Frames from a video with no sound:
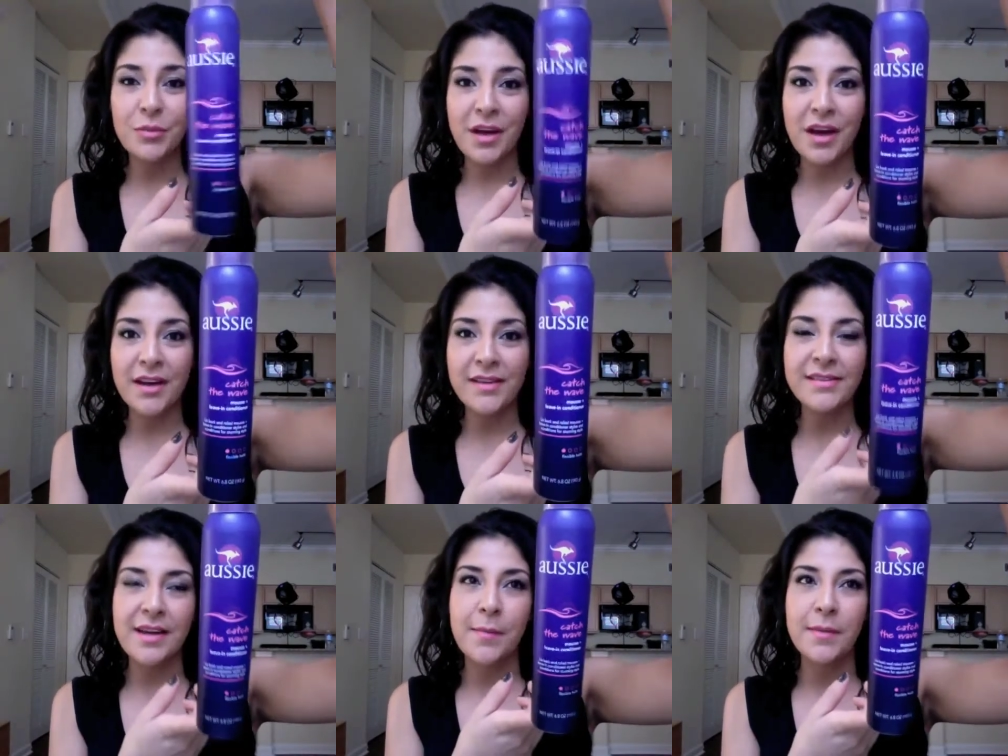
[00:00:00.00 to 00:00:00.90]
To be
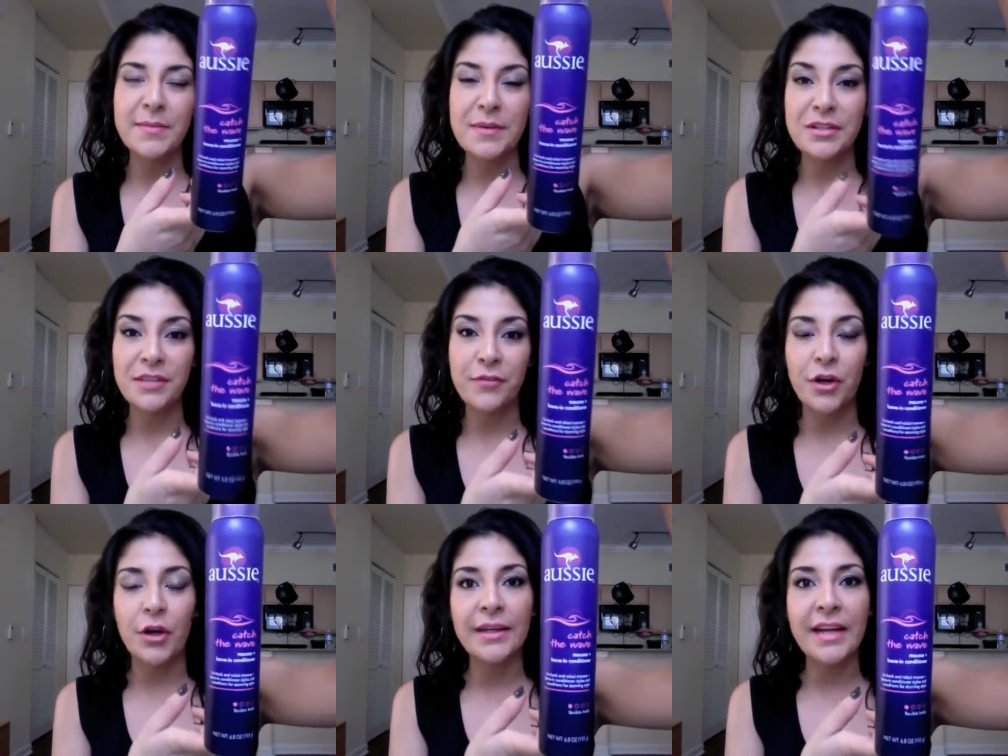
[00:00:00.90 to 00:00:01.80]
honest, um, especially for
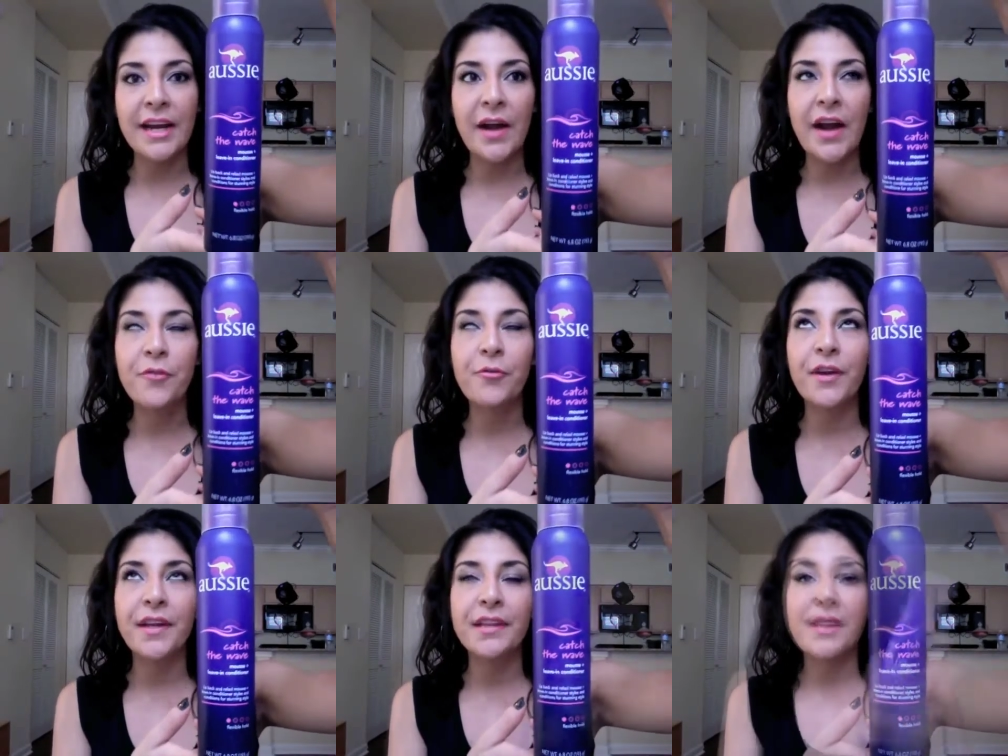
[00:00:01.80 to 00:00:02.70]
curly hair, I
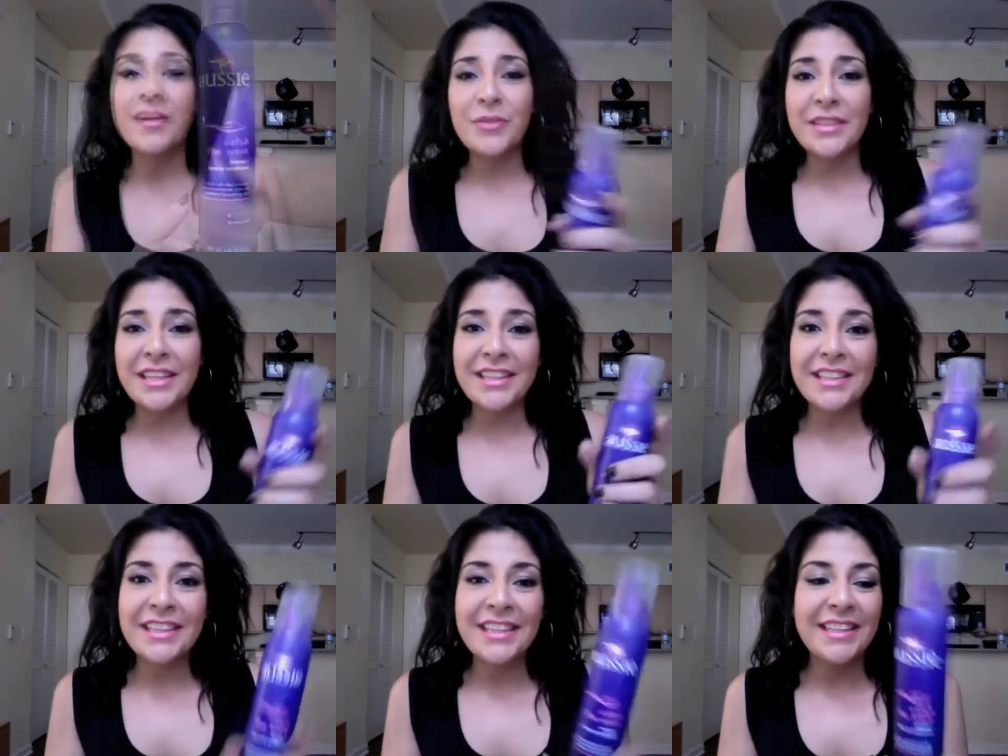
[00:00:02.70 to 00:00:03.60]
freaking smells really
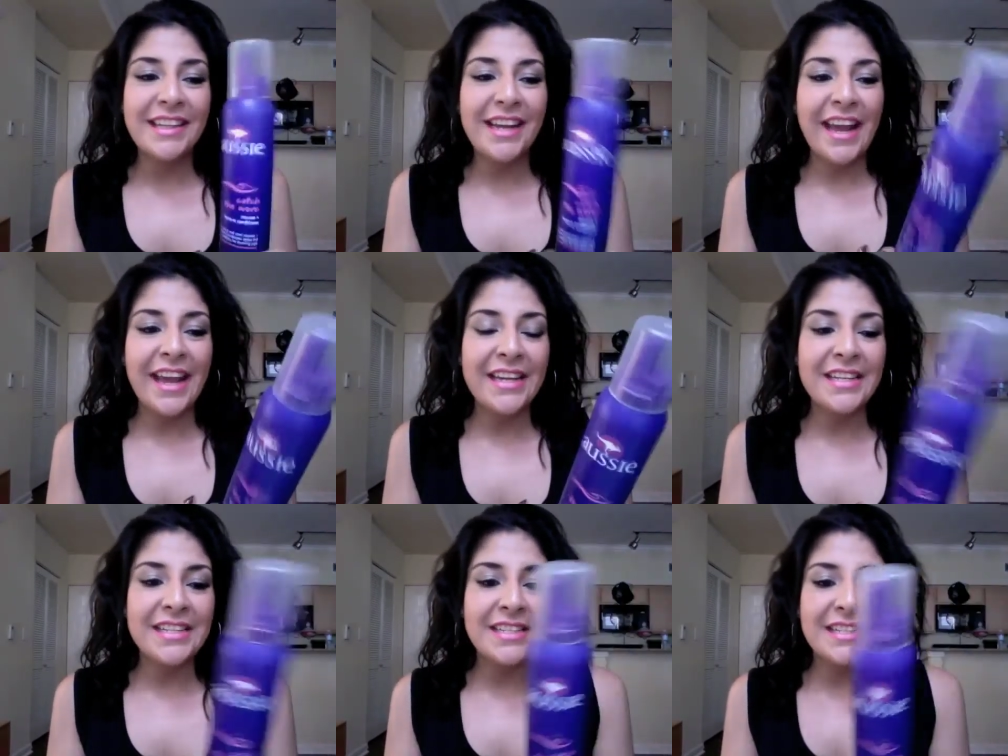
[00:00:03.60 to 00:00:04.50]
stuff. good,
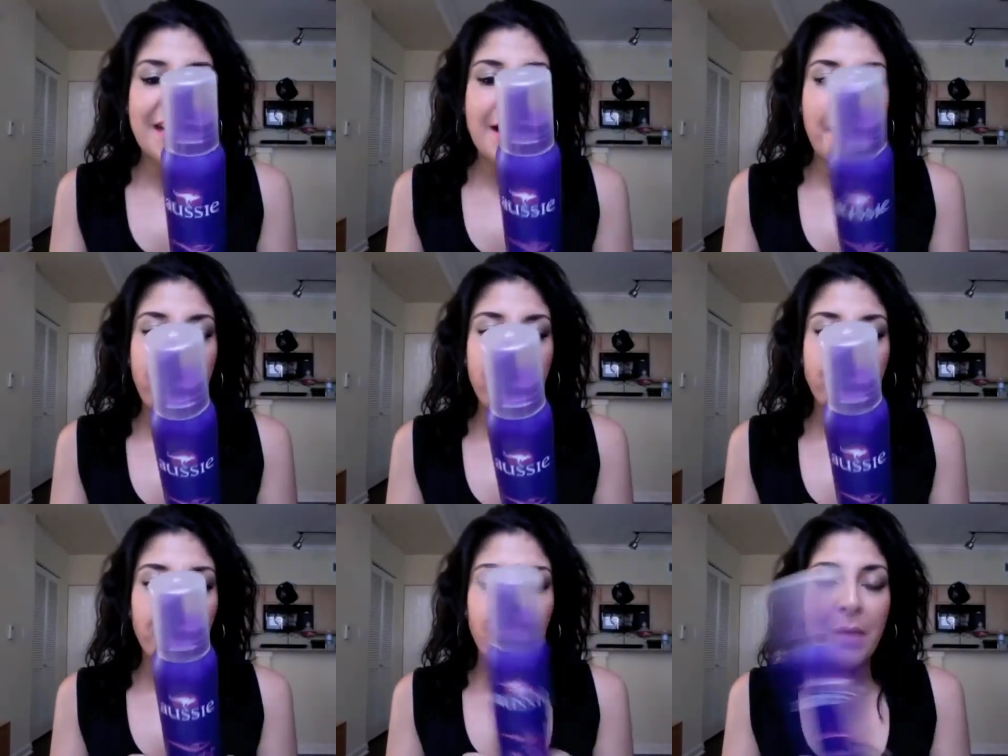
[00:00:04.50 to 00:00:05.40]
and
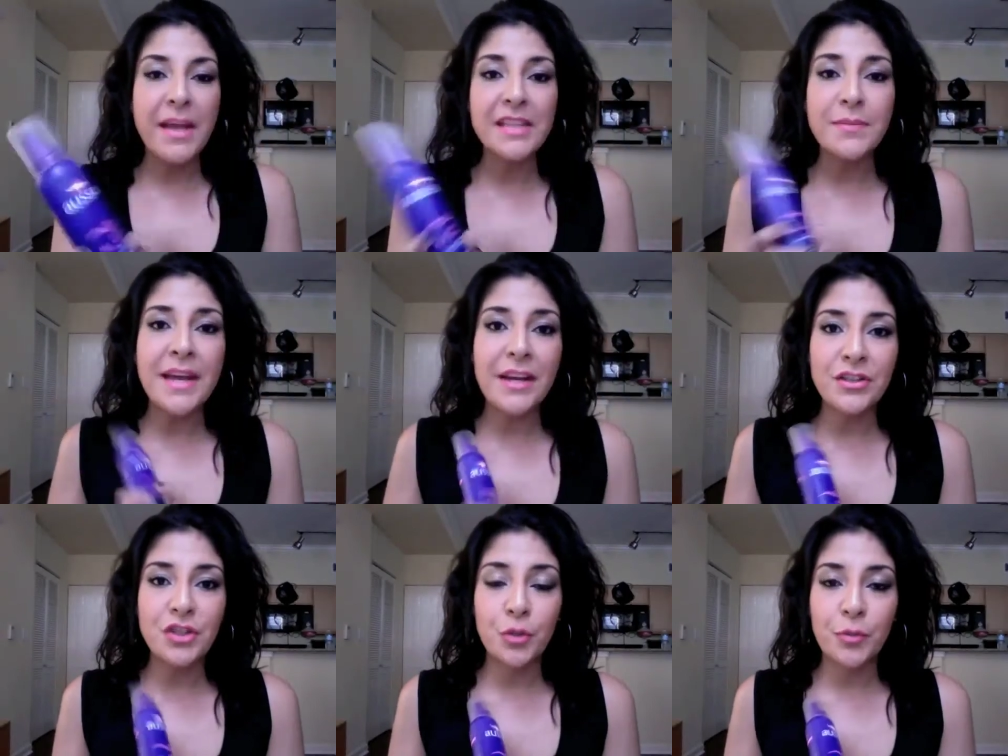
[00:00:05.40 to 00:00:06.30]
um, it makes my hair
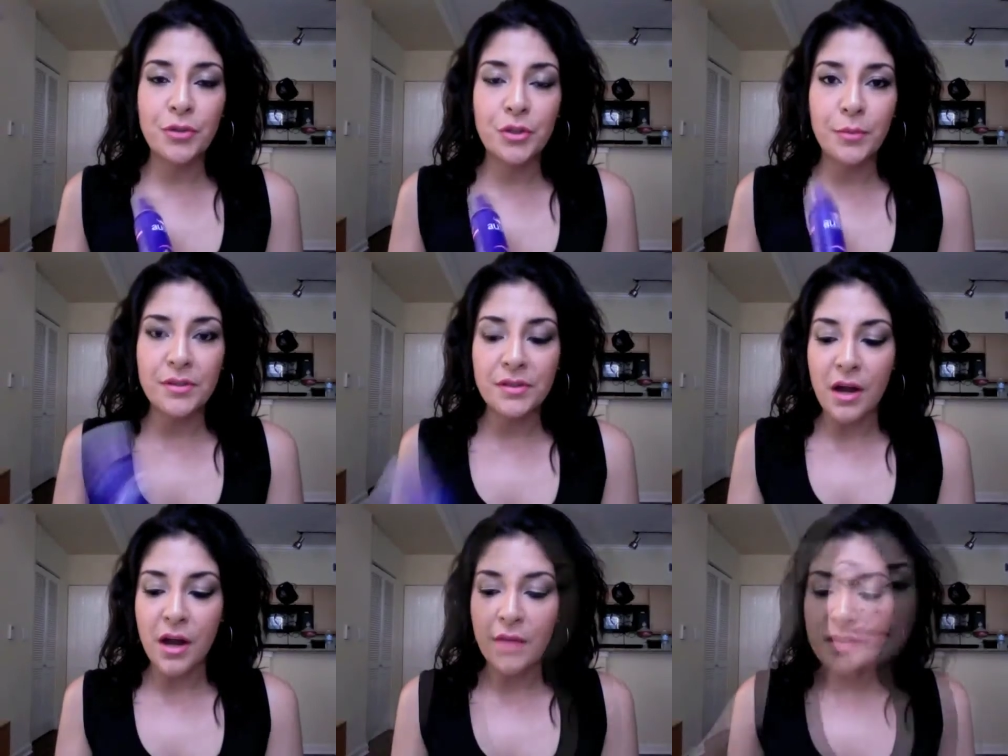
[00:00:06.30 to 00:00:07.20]
super super
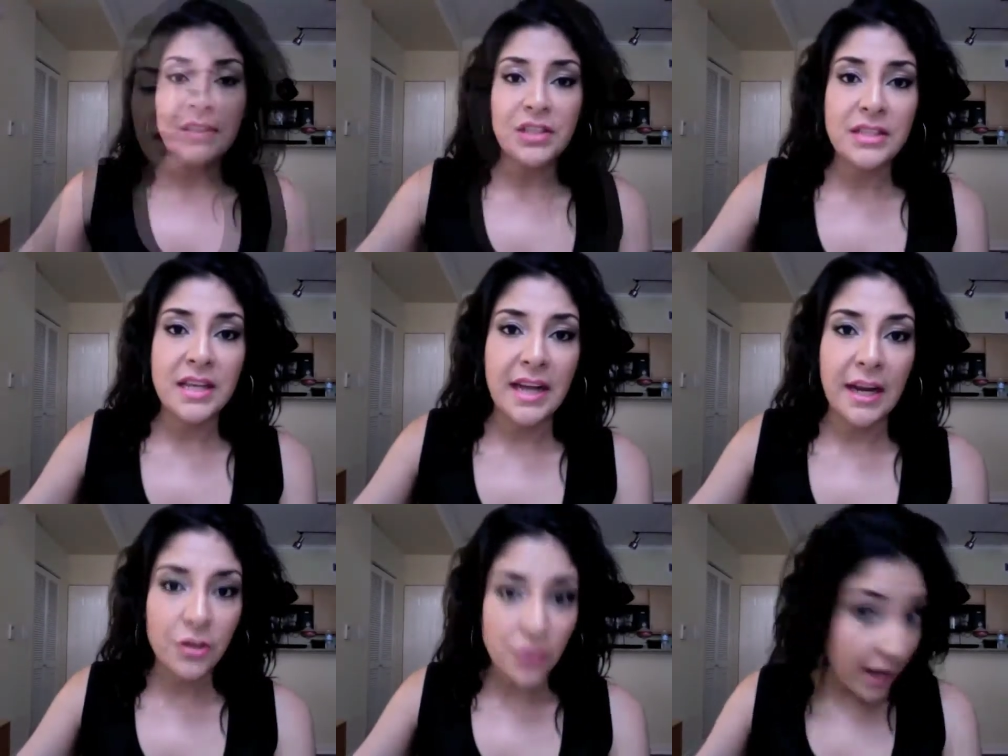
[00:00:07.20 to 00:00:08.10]
soft. I just let it
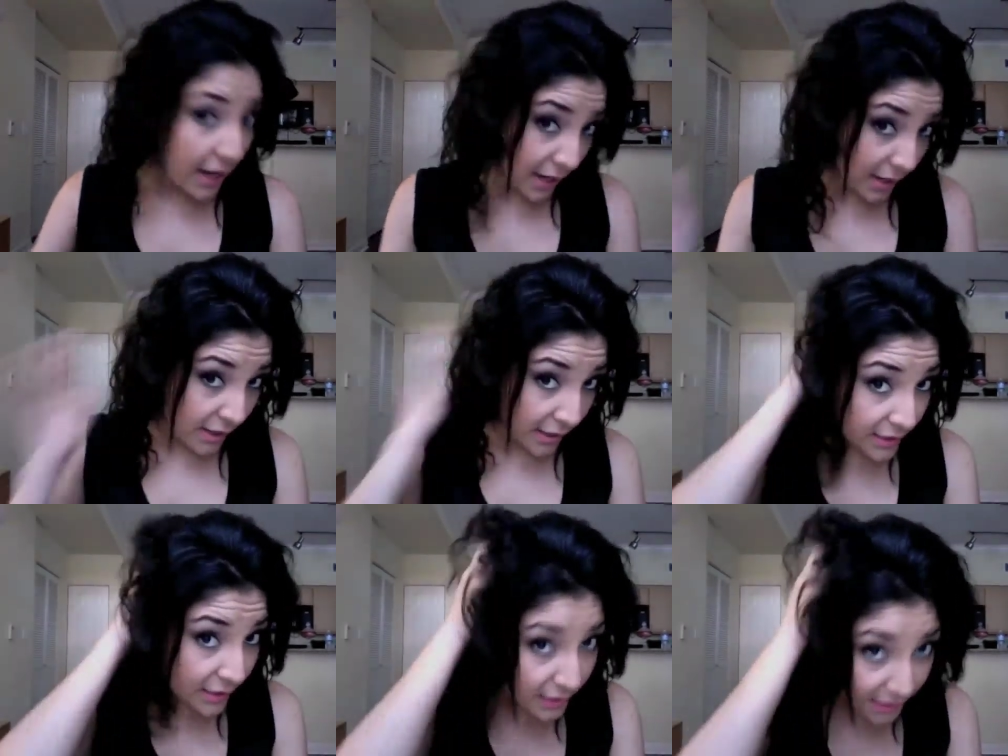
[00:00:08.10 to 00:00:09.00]
air dry, and it,
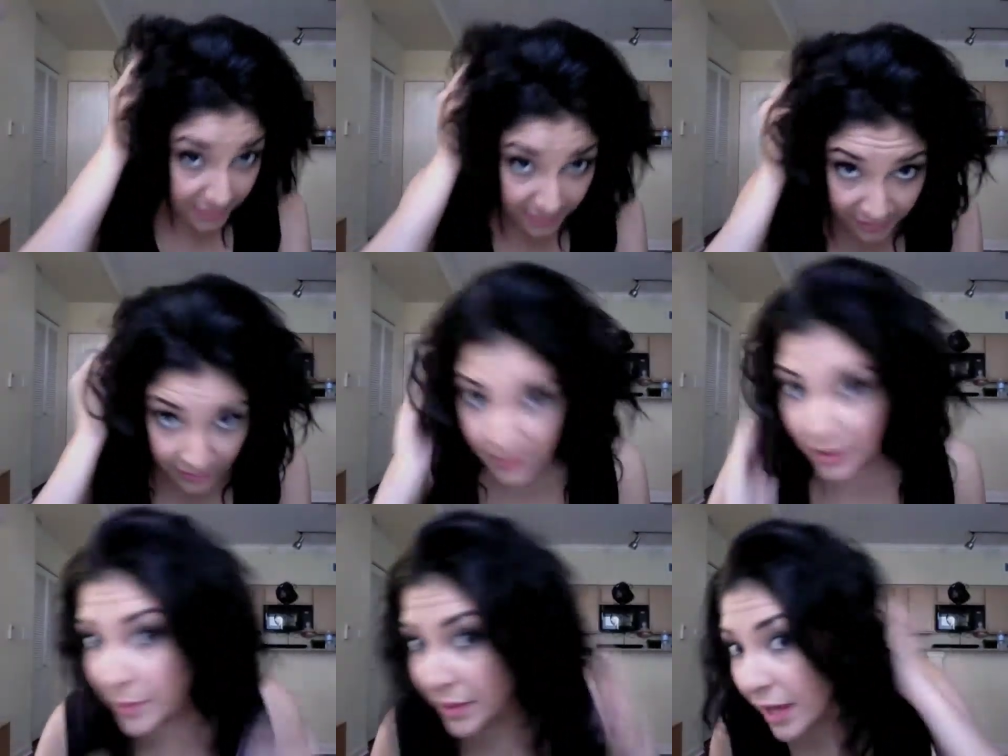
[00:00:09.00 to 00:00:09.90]
get, it, gets this look.
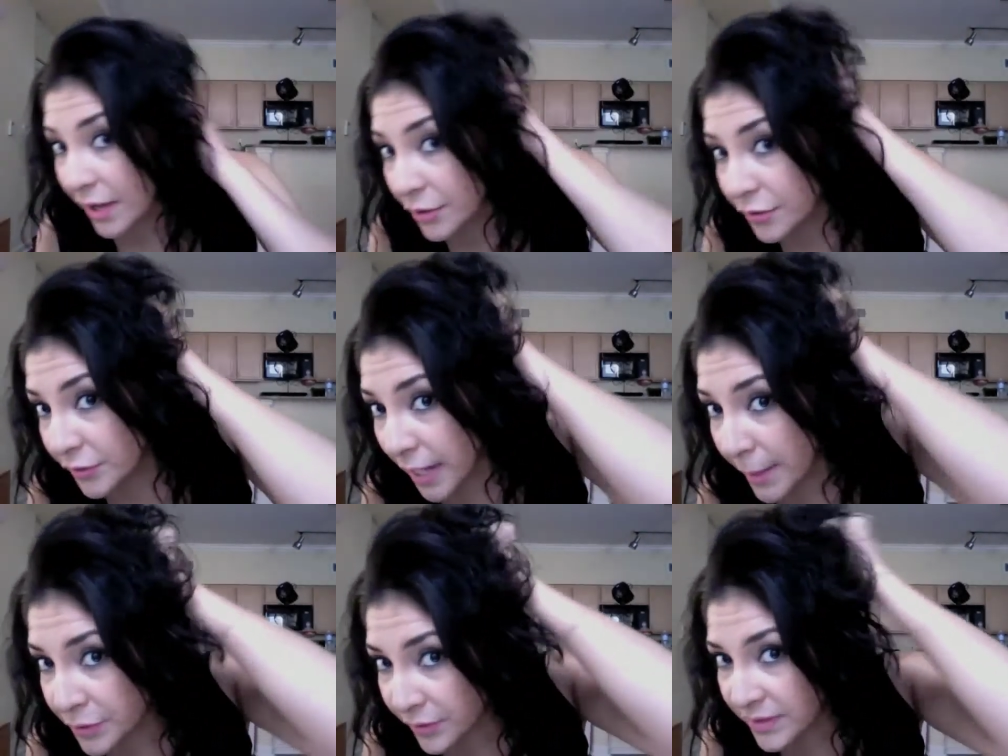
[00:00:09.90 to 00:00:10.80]
I mean, I don't know if you're
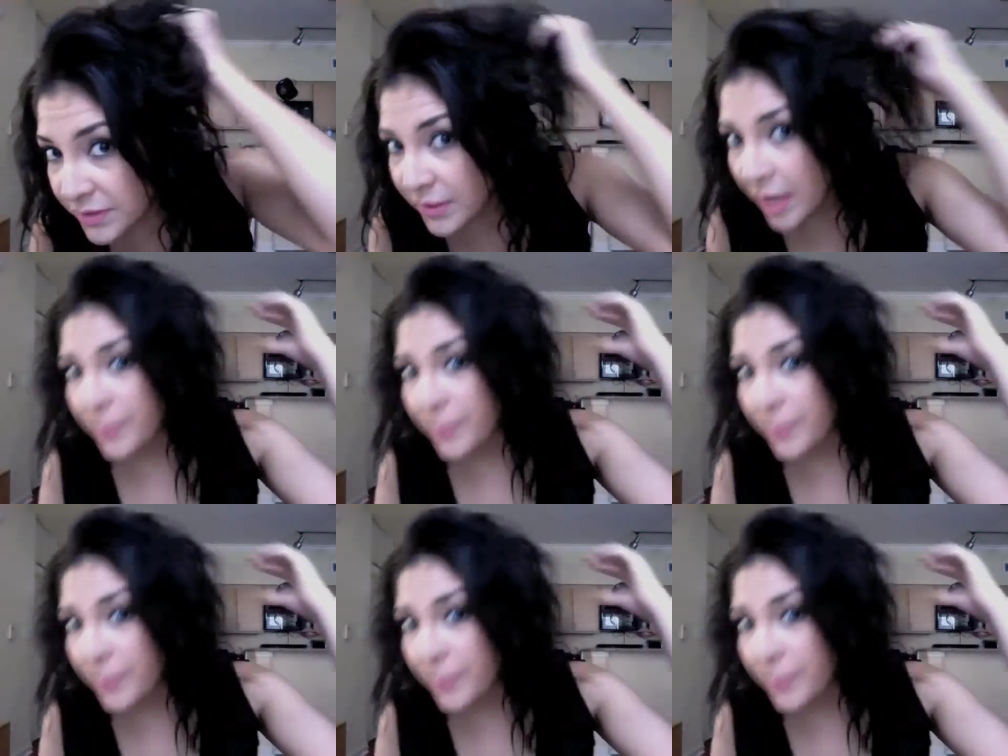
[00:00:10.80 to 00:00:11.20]
capturing this or not,